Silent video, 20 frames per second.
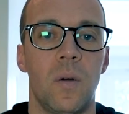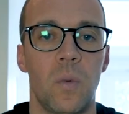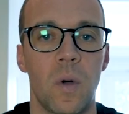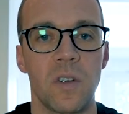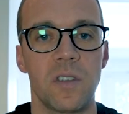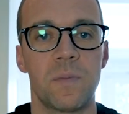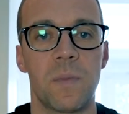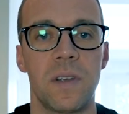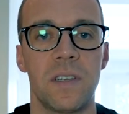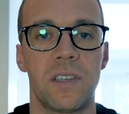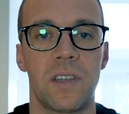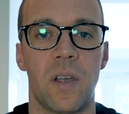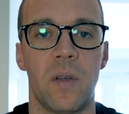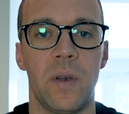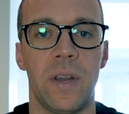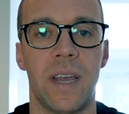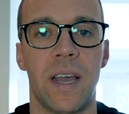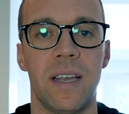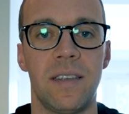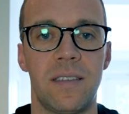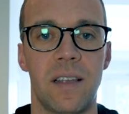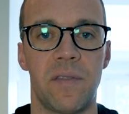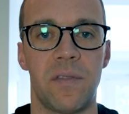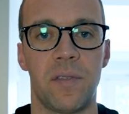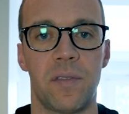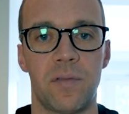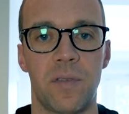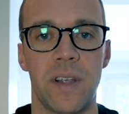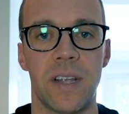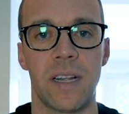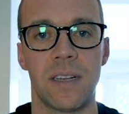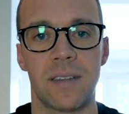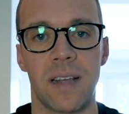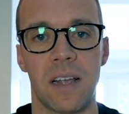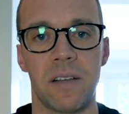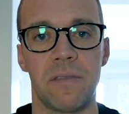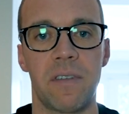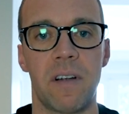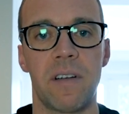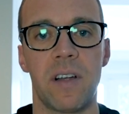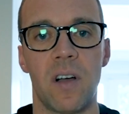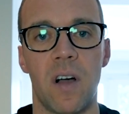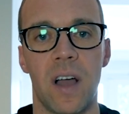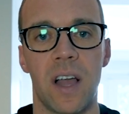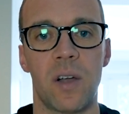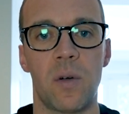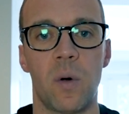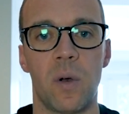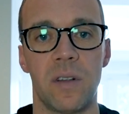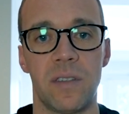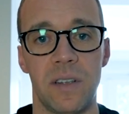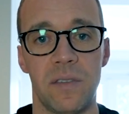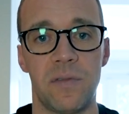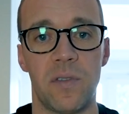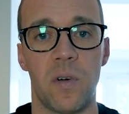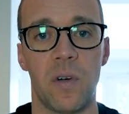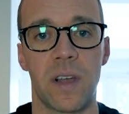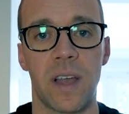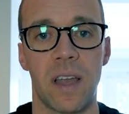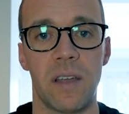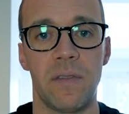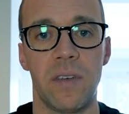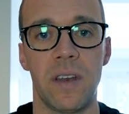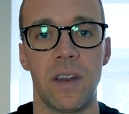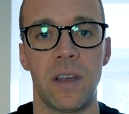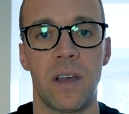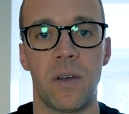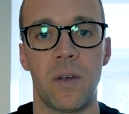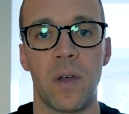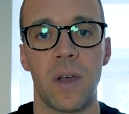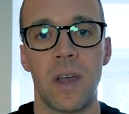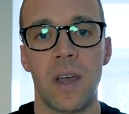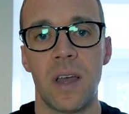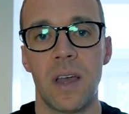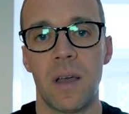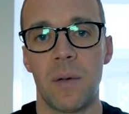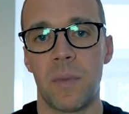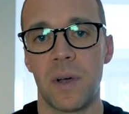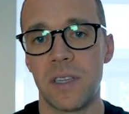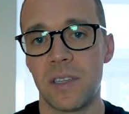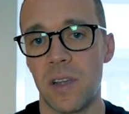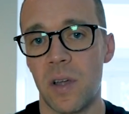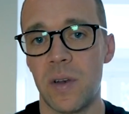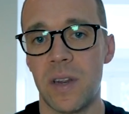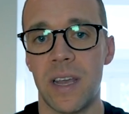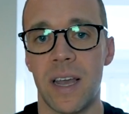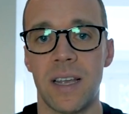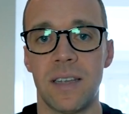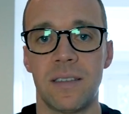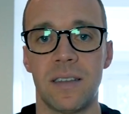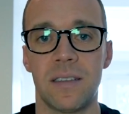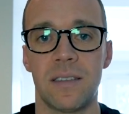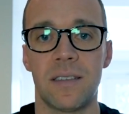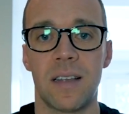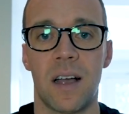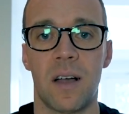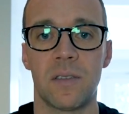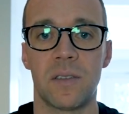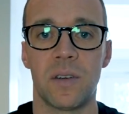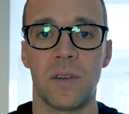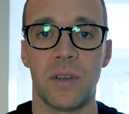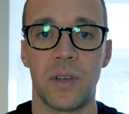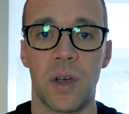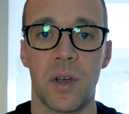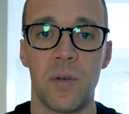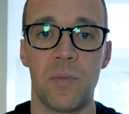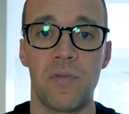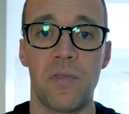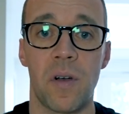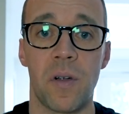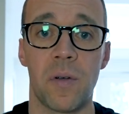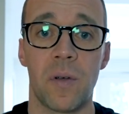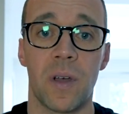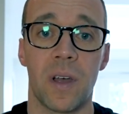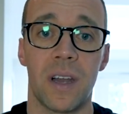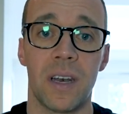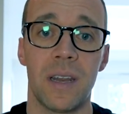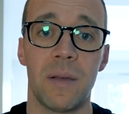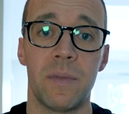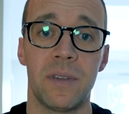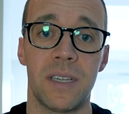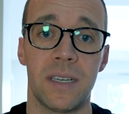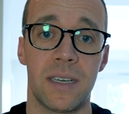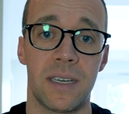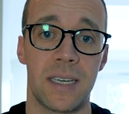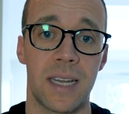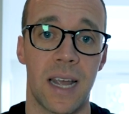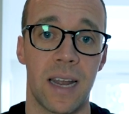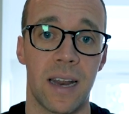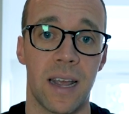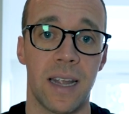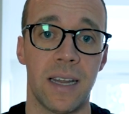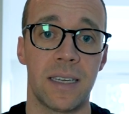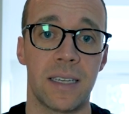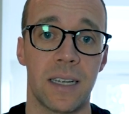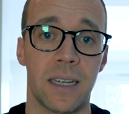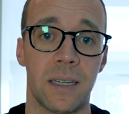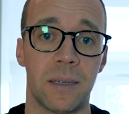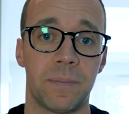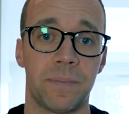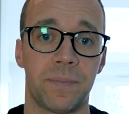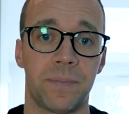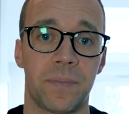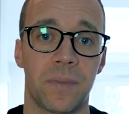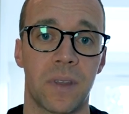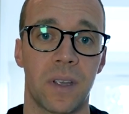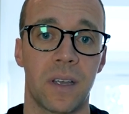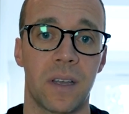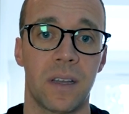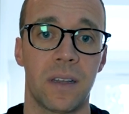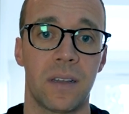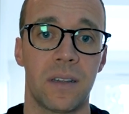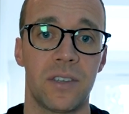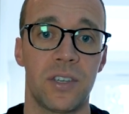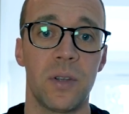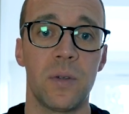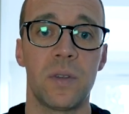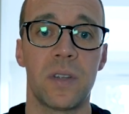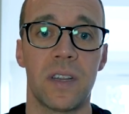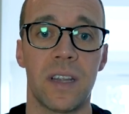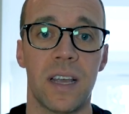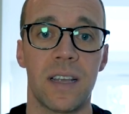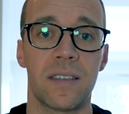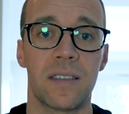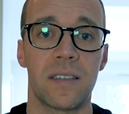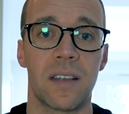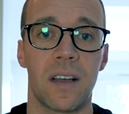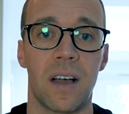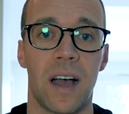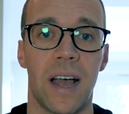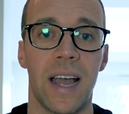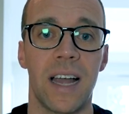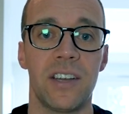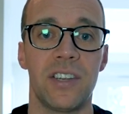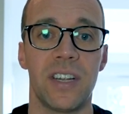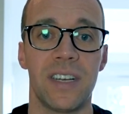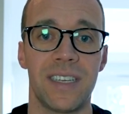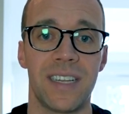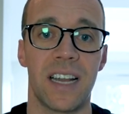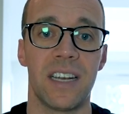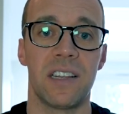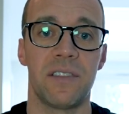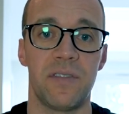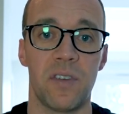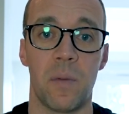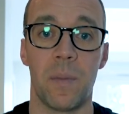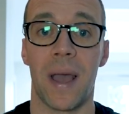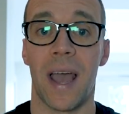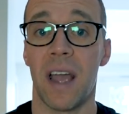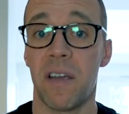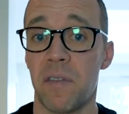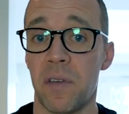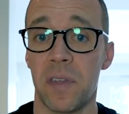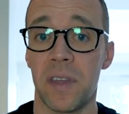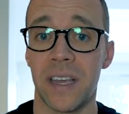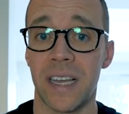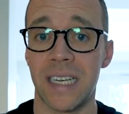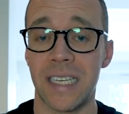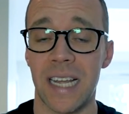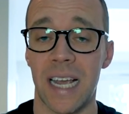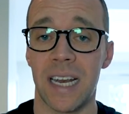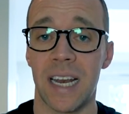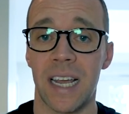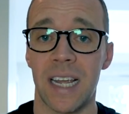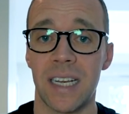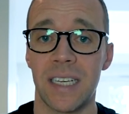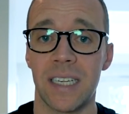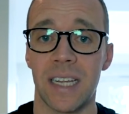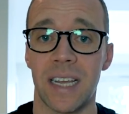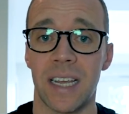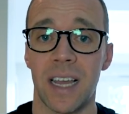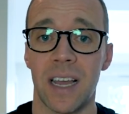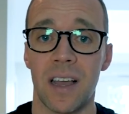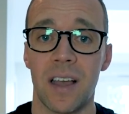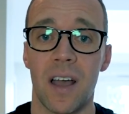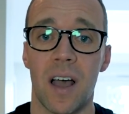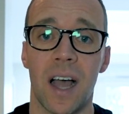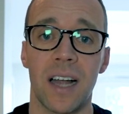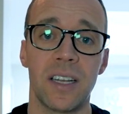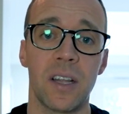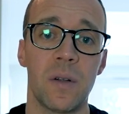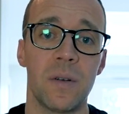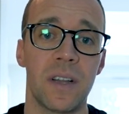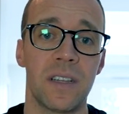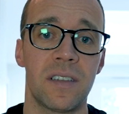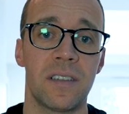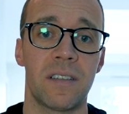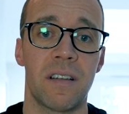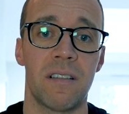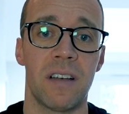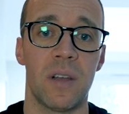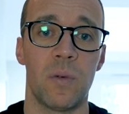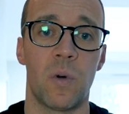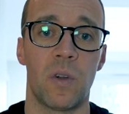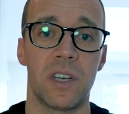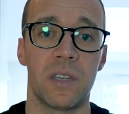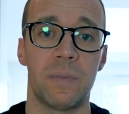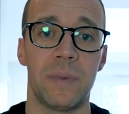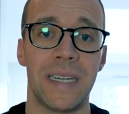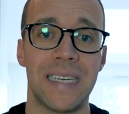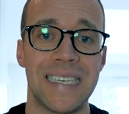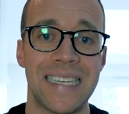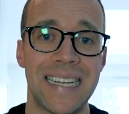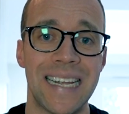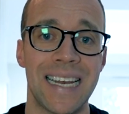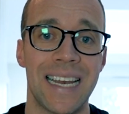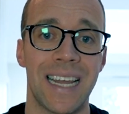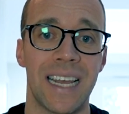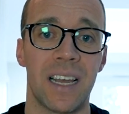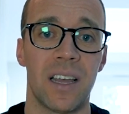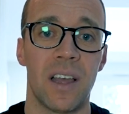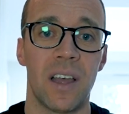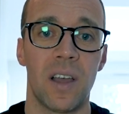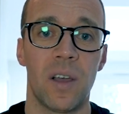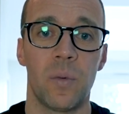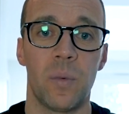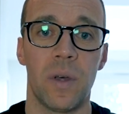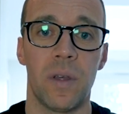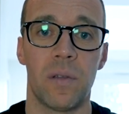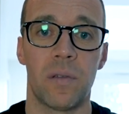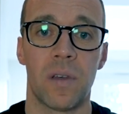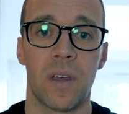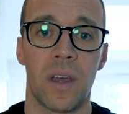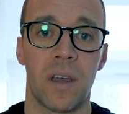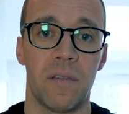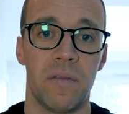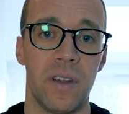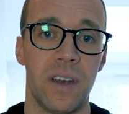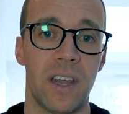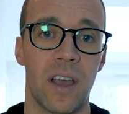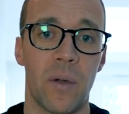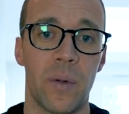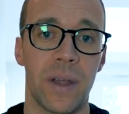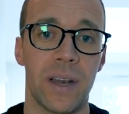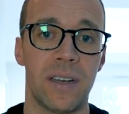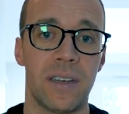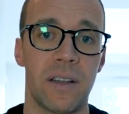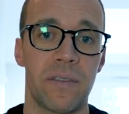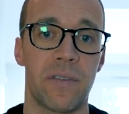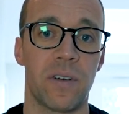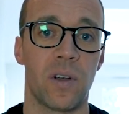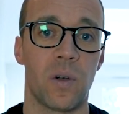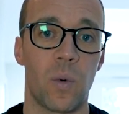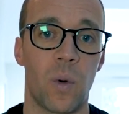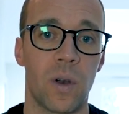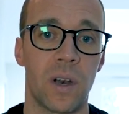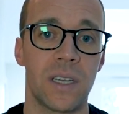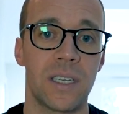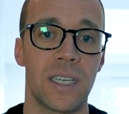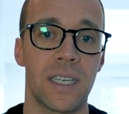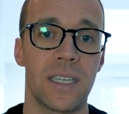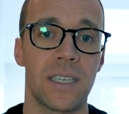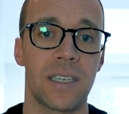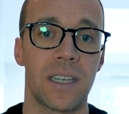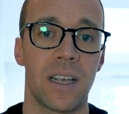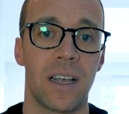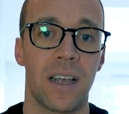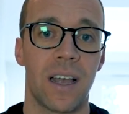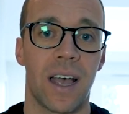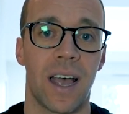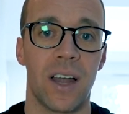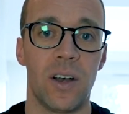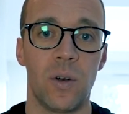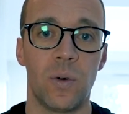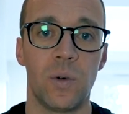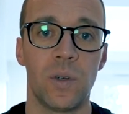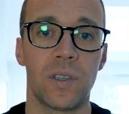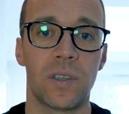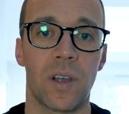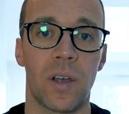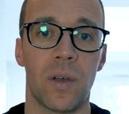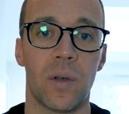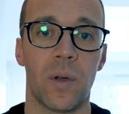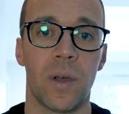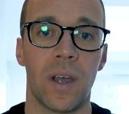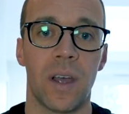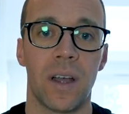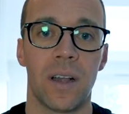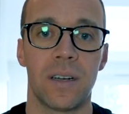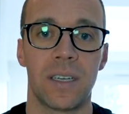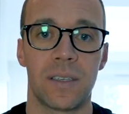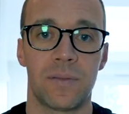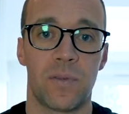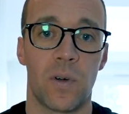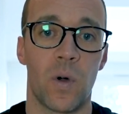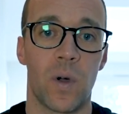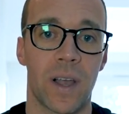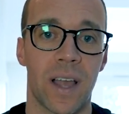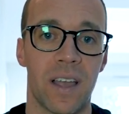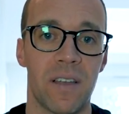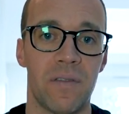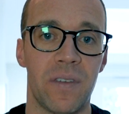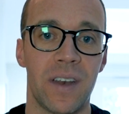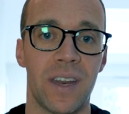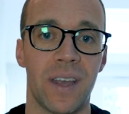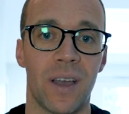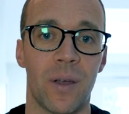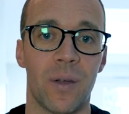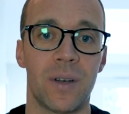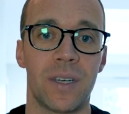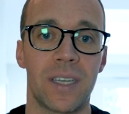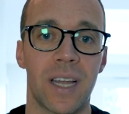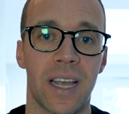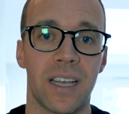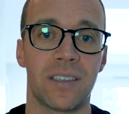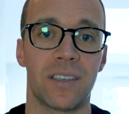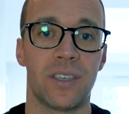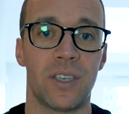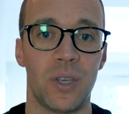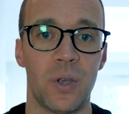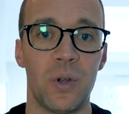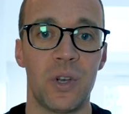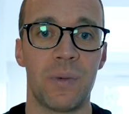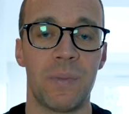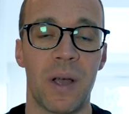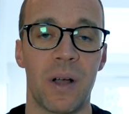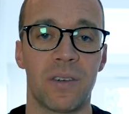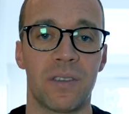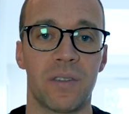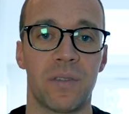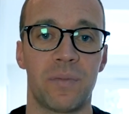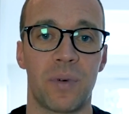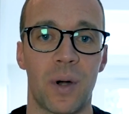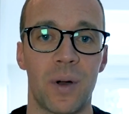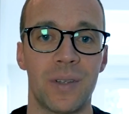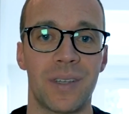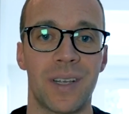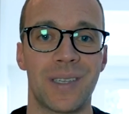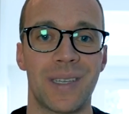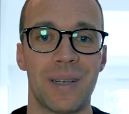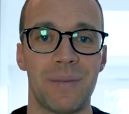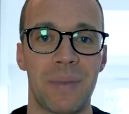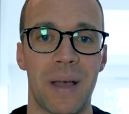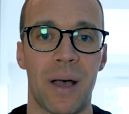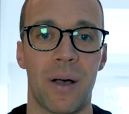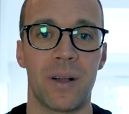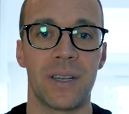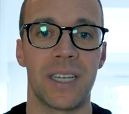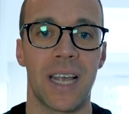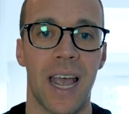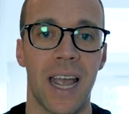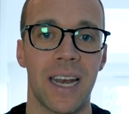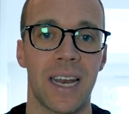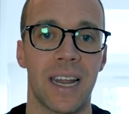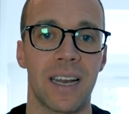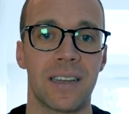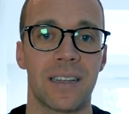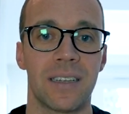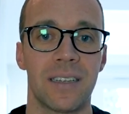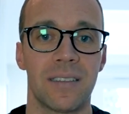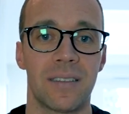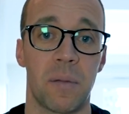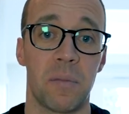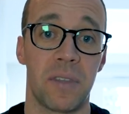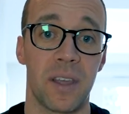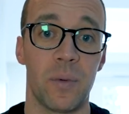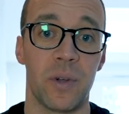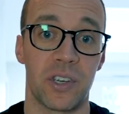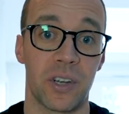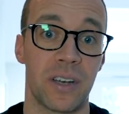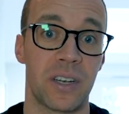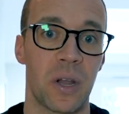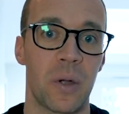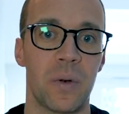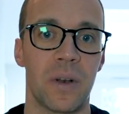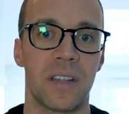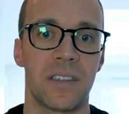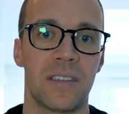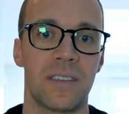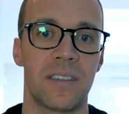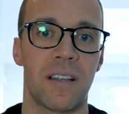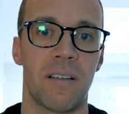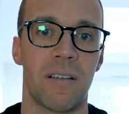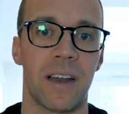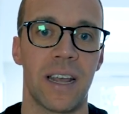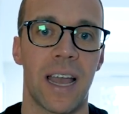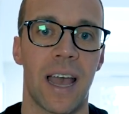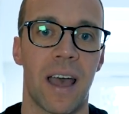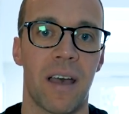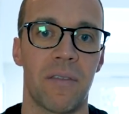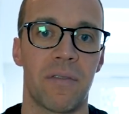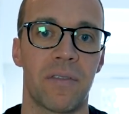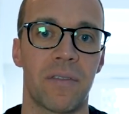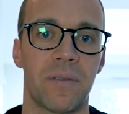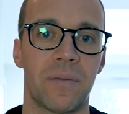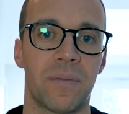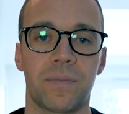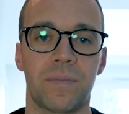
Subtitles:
Whilst my Sony A7 III can take very high quality 4K video, my Sony A6000 and GoPro are limited to 1080. Due to this, I actually intend to film everything in 1080. I don't necessarily want to be dealing with video in different qualities, and also 4K video takes a huge amount of processing power to edit, something which I don't necessarily have.